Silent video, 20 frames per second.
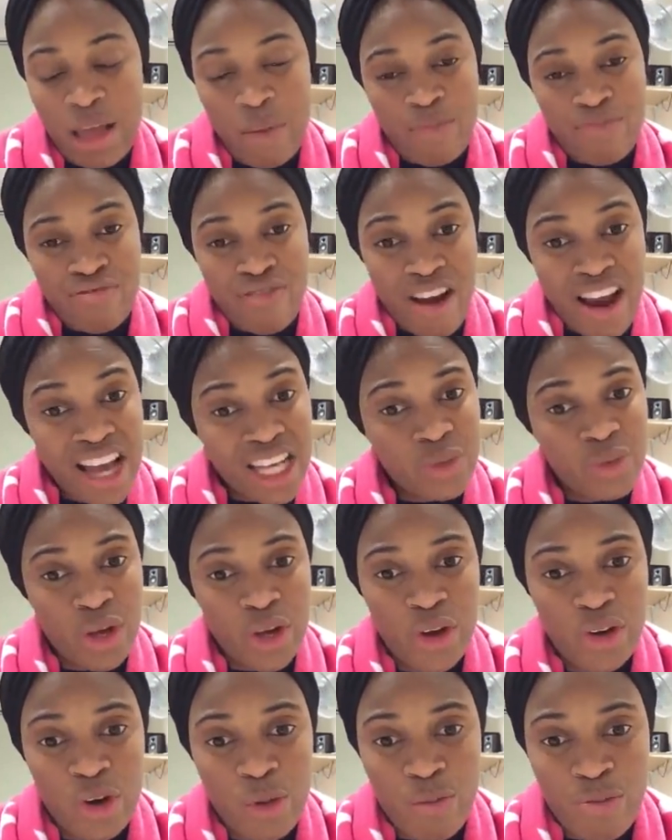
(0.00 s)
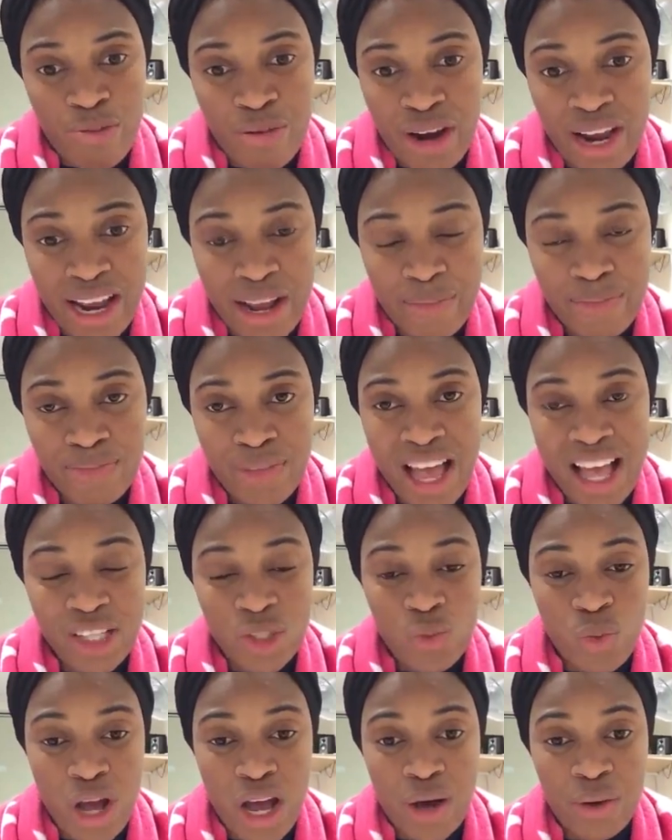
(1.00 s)
The prayers we're going to pray
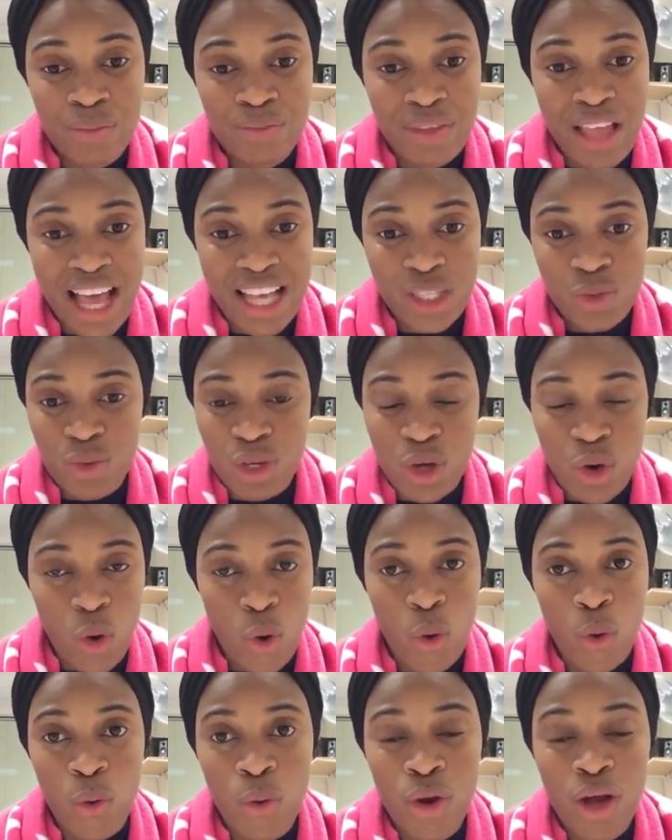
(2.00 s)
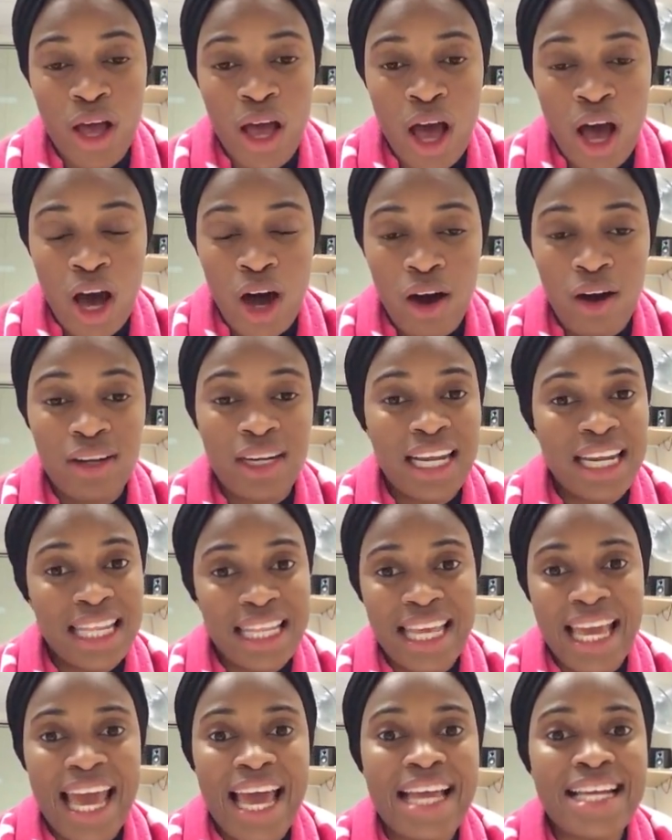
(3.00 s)
as well as we go on
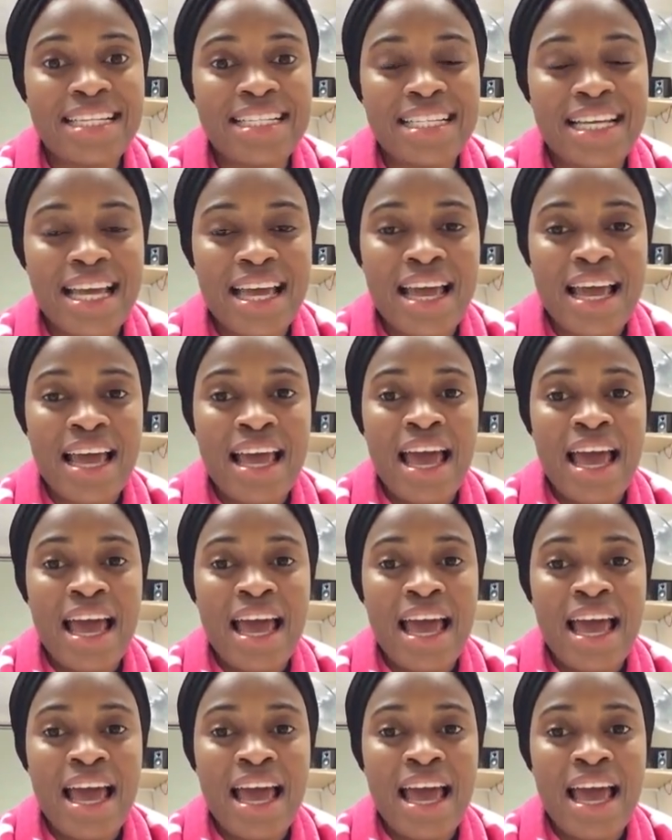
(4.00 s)
and in the end.